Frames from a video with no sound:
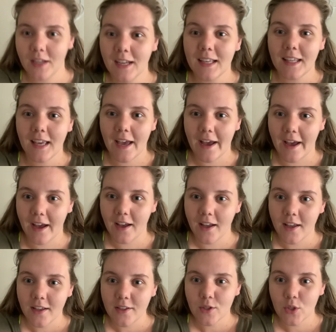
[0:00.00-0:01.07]
Yeah,
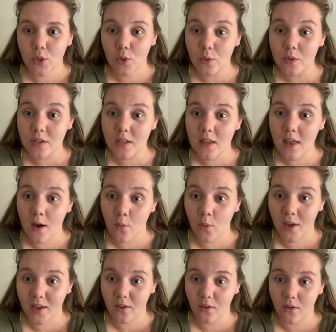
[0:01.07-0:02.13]
so you see that
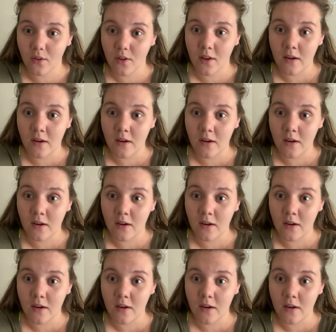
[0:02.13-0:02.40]
wiggle.